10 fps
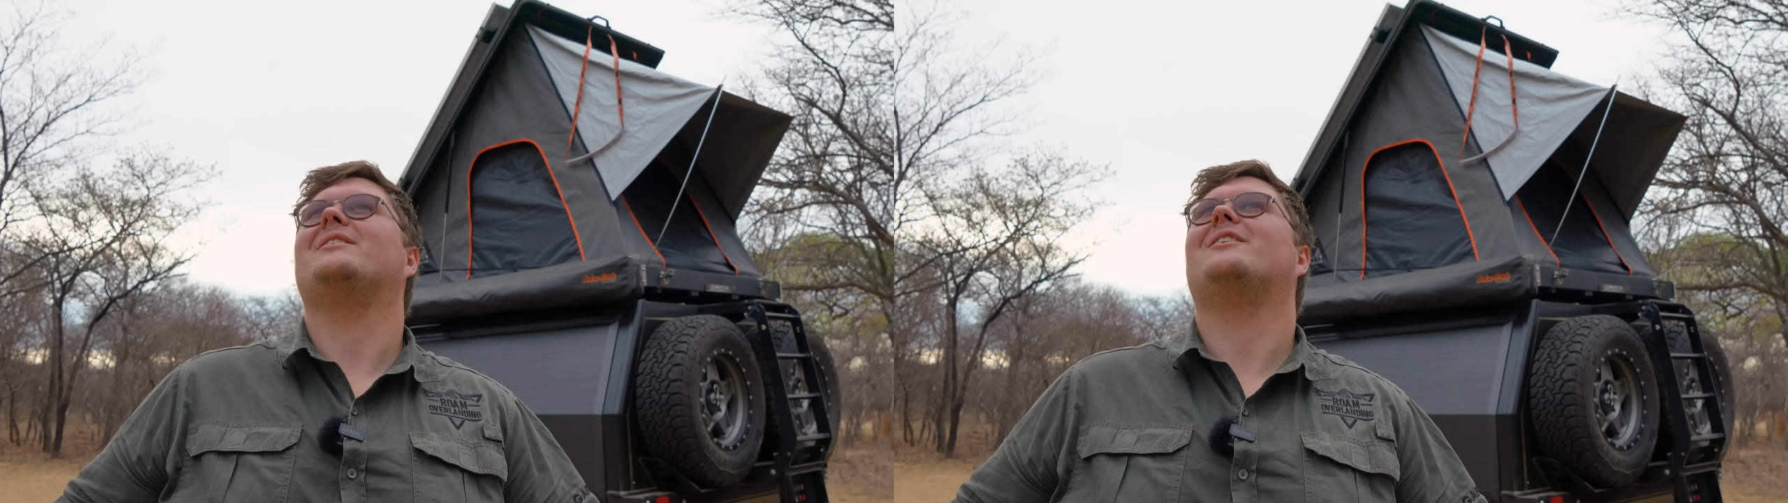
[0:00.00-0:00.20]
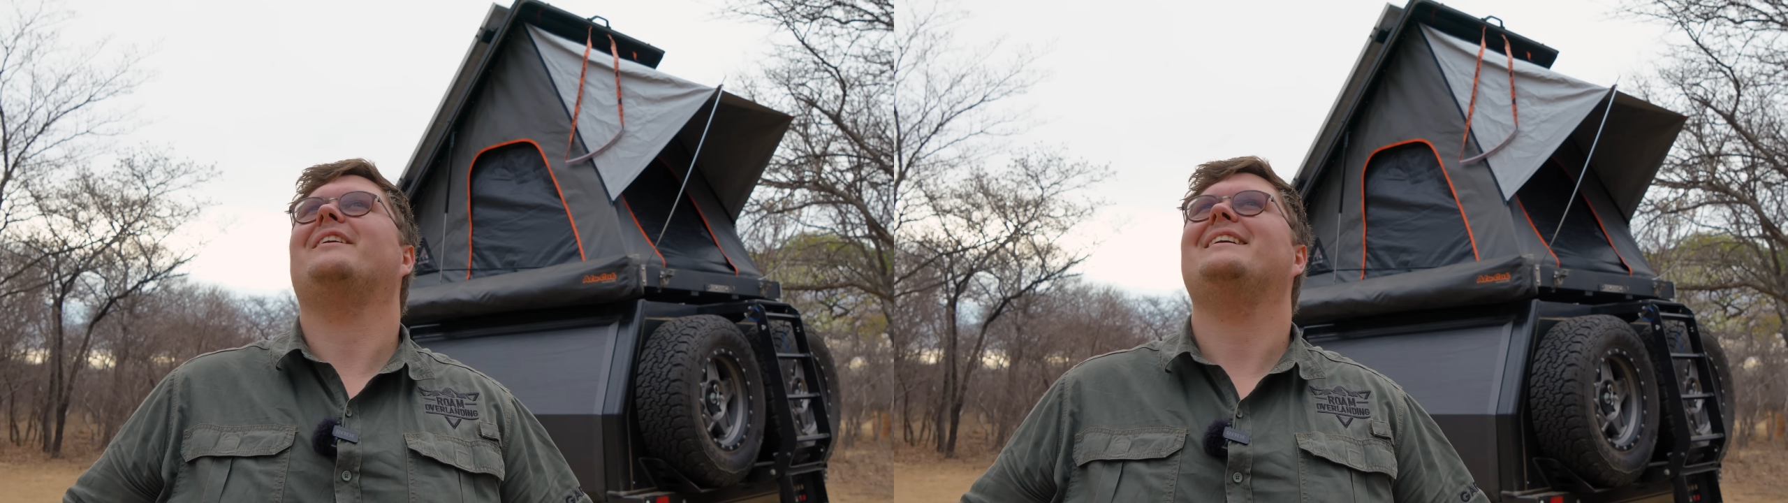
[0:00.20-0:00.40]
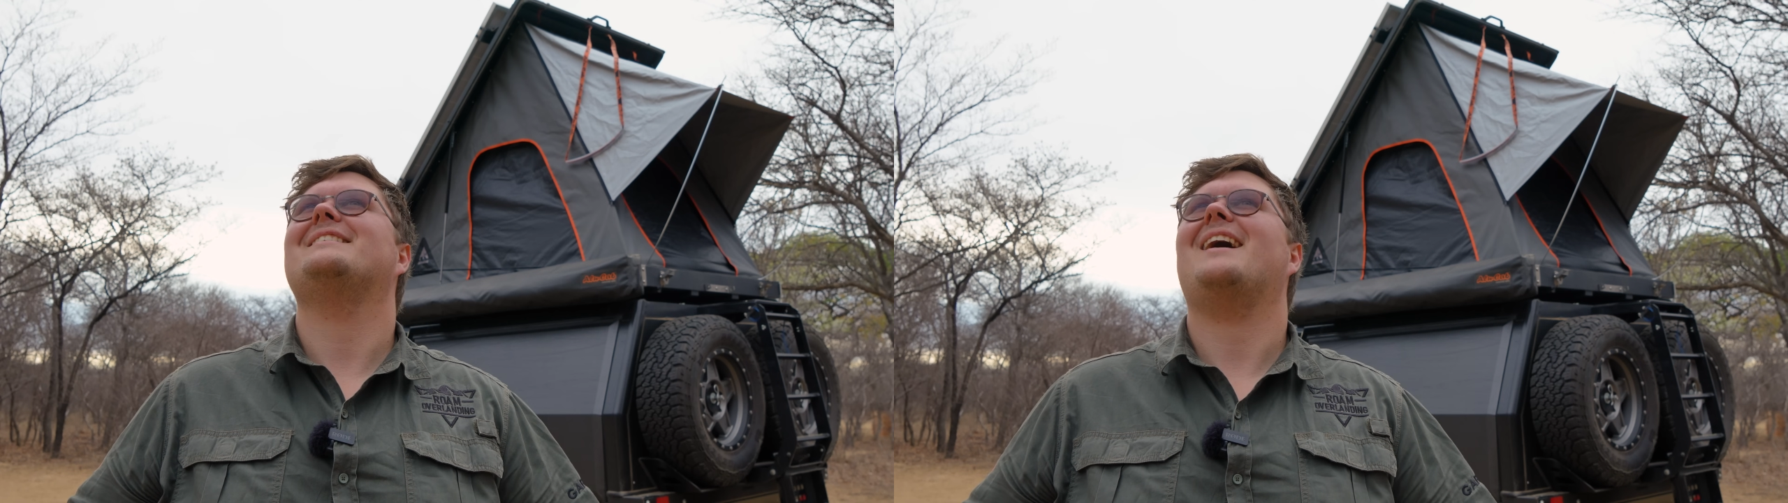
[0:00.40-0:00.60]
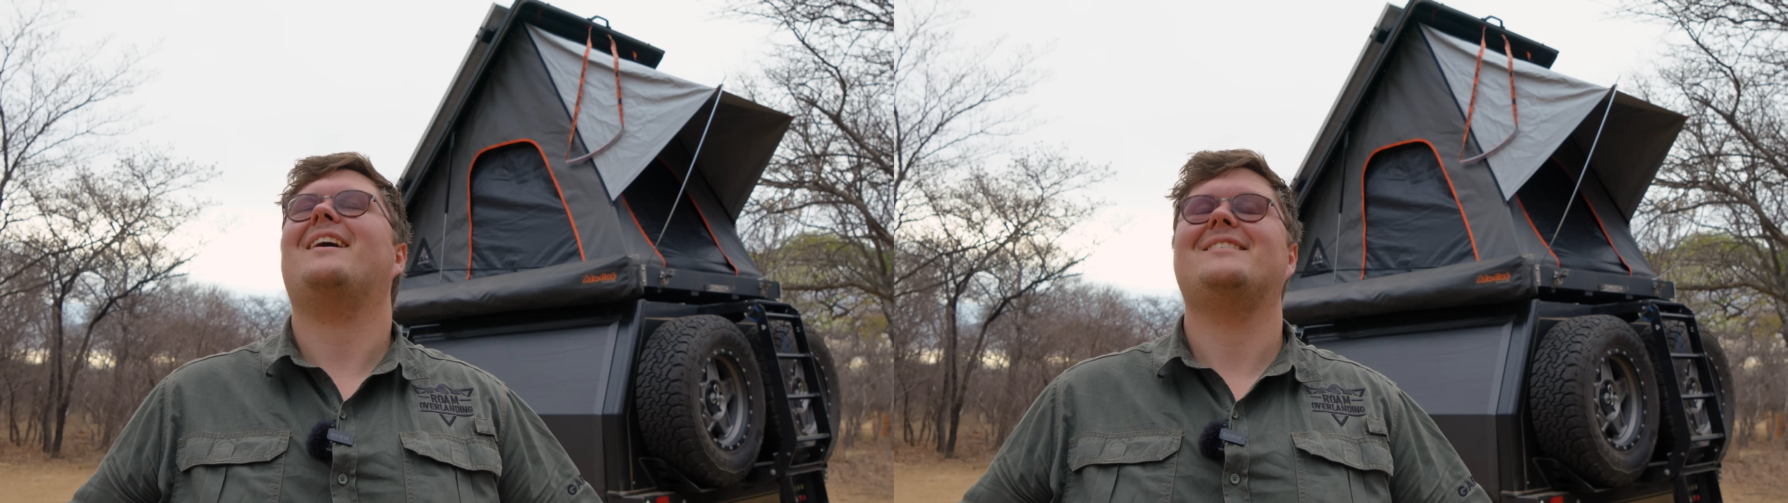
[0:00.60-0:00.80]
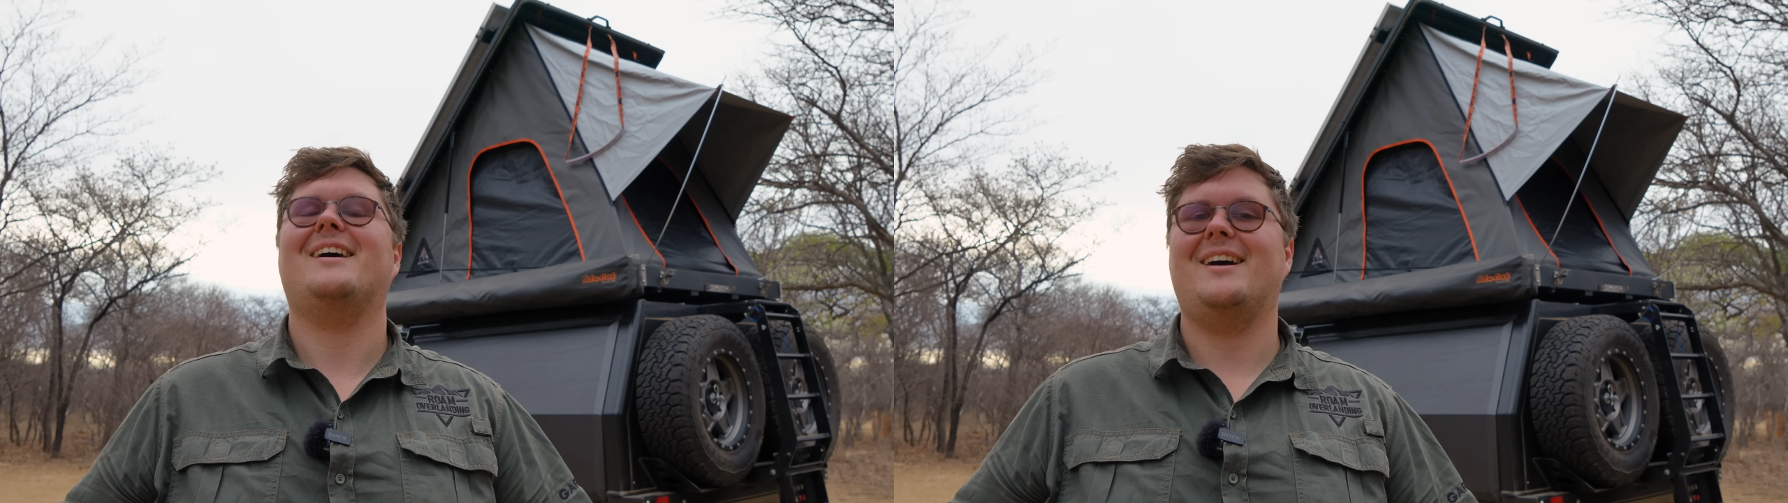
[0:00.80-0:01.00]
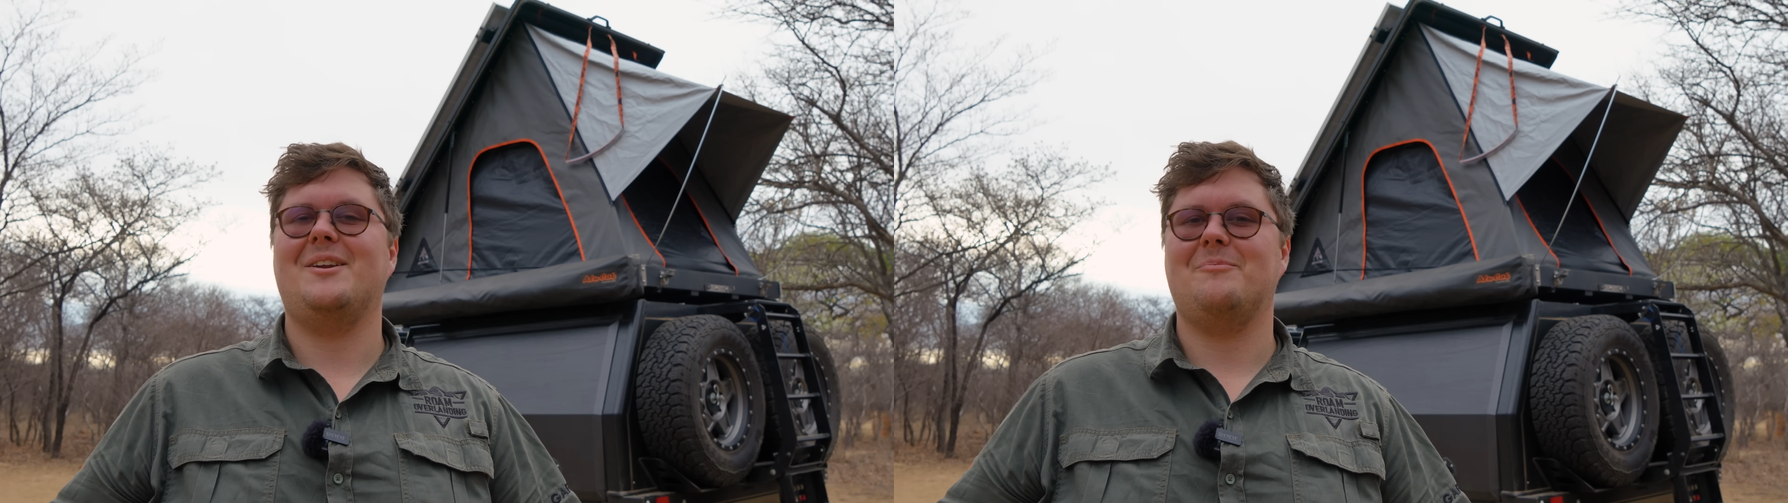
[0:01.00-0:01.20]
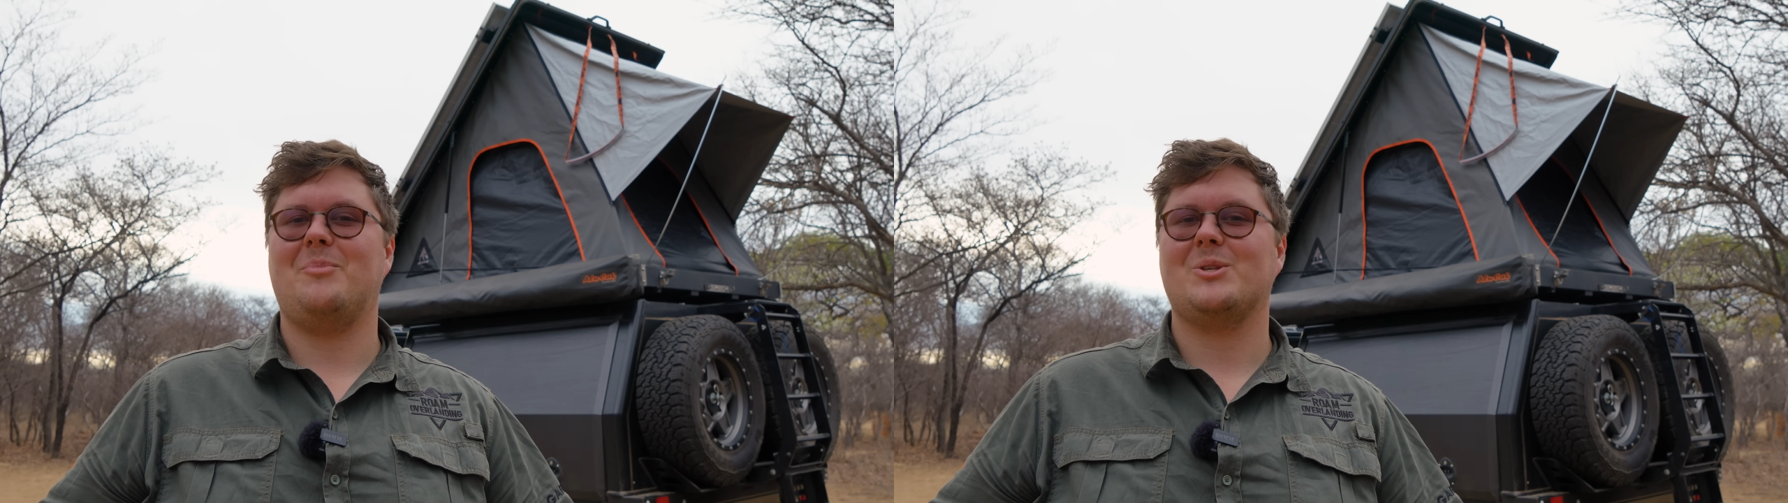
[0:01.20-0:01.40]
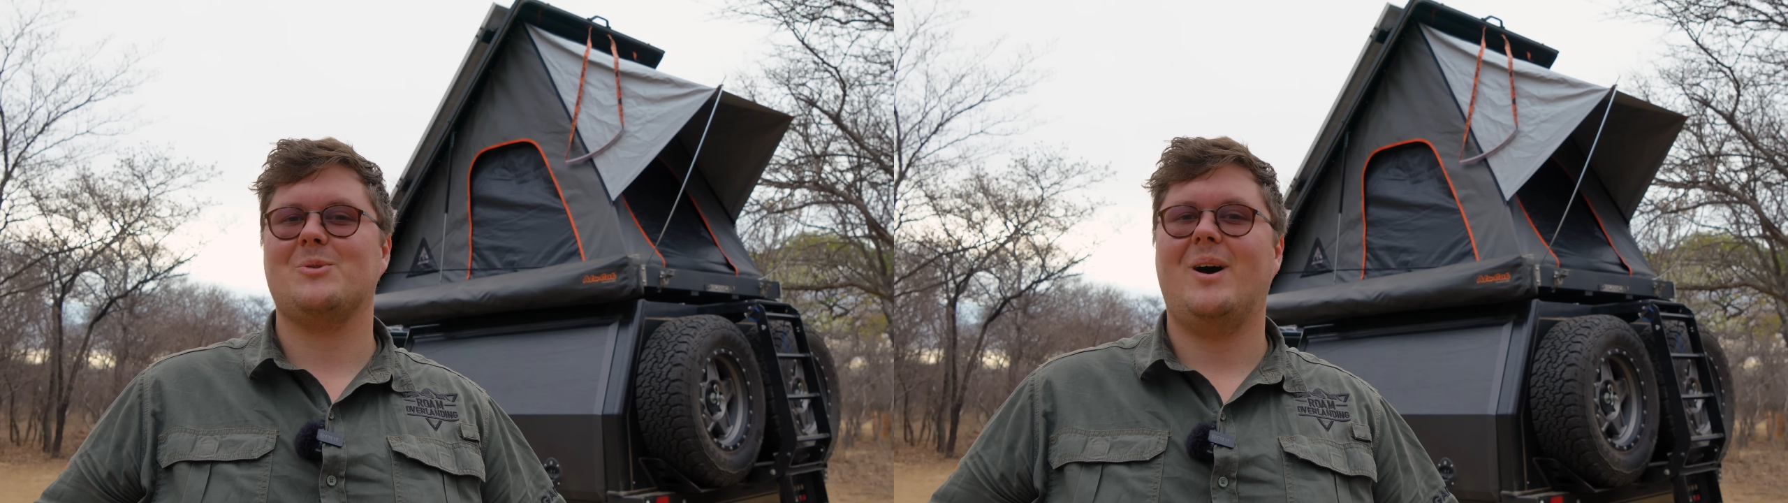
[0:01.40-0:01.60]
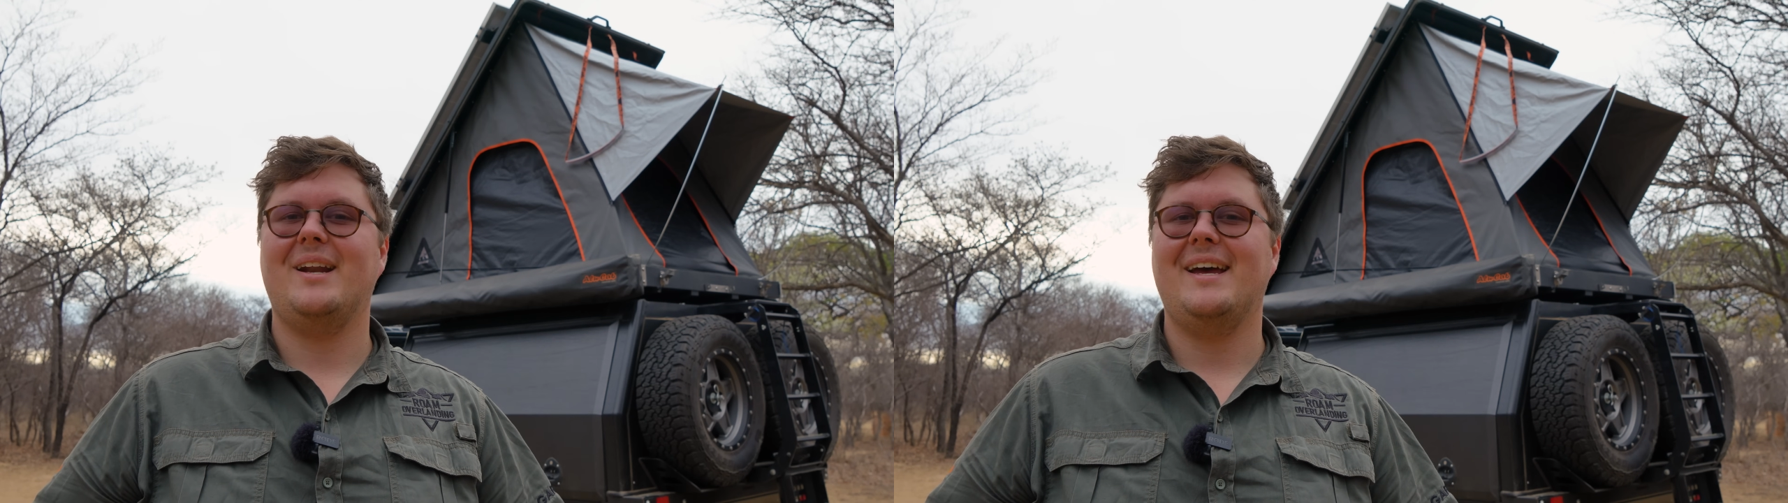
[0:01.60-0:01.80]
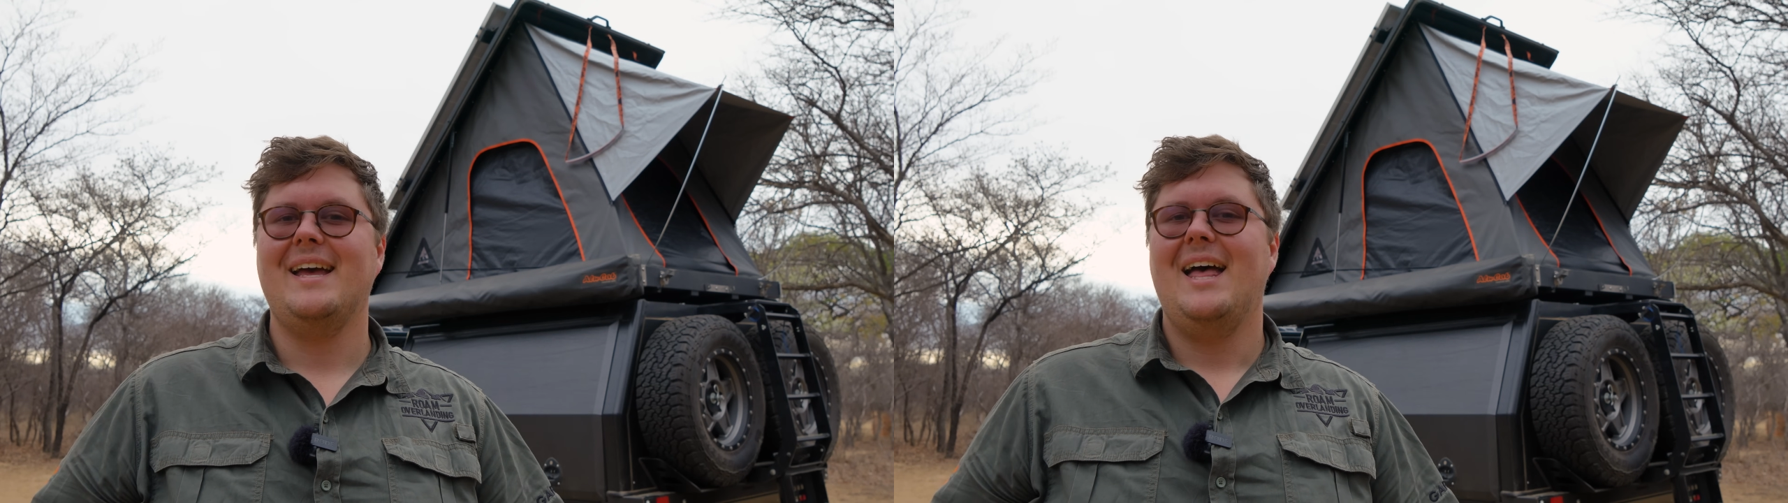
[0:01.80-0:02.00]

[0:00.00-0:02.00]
degrees out here in Botswana,